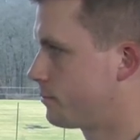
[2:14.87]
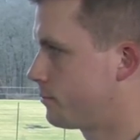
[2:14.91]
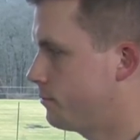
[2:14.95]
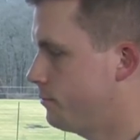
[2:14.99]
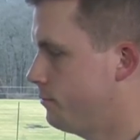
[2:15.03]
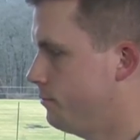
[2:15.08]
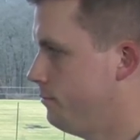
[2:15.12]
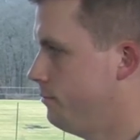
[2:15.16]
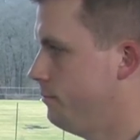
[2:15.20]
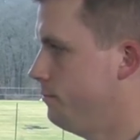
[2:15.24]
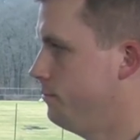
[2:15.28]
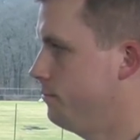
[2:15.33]

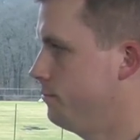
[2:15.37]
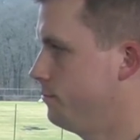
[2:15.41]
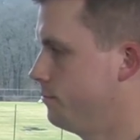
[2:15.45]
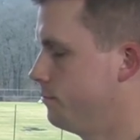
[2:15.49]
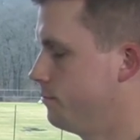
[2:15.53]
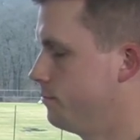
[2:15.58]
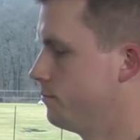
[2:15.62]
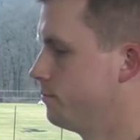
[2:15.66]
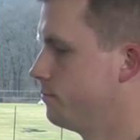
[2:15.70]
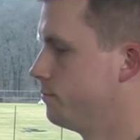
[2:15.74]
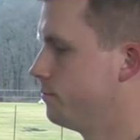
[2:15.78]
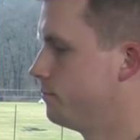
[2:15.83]

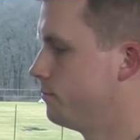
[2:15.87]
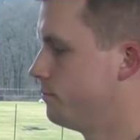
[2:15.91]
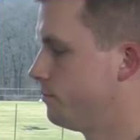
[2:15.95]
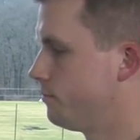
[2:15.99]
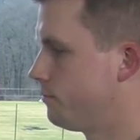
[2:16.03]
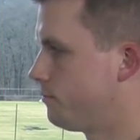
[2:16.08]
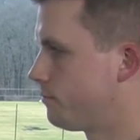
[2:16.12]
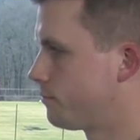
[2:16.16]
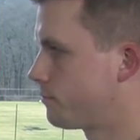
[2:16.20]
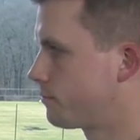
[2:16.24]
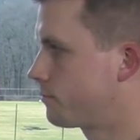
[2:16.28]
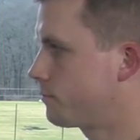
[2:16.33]

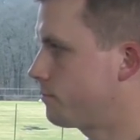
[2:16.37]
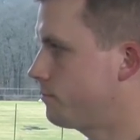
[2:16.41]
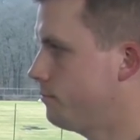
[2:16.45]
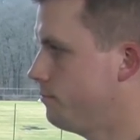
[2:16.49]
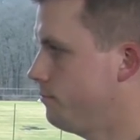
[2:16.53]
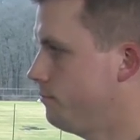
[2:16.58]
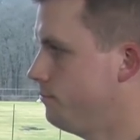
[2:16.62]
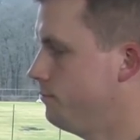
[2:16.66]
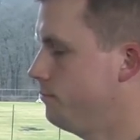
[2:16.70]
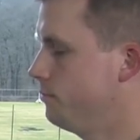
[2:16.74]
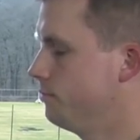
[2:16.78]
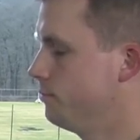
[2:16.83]

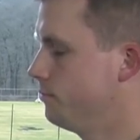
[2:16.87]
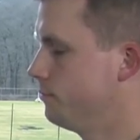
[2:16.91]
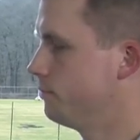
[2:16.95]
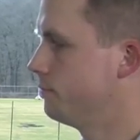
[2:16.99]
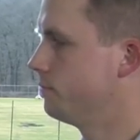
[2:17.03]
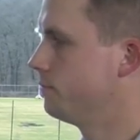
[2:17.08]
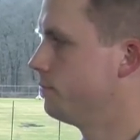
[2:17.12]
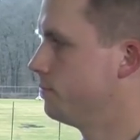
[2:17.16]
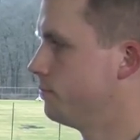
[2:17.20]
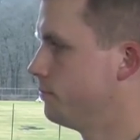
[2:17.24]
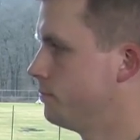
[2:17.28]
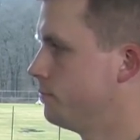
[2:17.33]

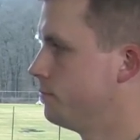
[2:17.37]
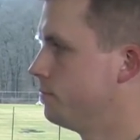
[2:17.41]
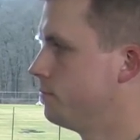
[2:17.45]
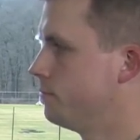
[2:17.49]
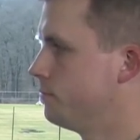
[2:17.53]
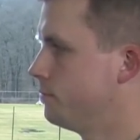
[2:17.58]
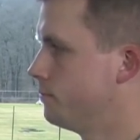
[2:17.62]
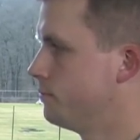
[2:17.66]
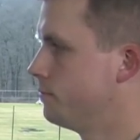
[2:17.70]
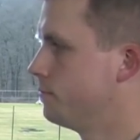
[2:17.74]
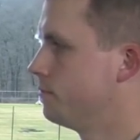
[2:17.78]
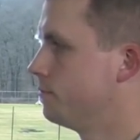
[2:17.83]

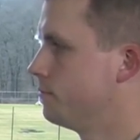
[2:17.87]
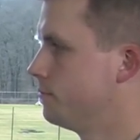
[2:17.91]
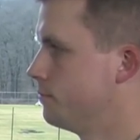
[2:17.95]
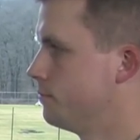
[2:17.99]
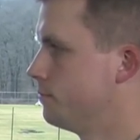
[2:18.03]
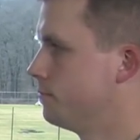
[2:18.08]
No words are spoken by the person on screen.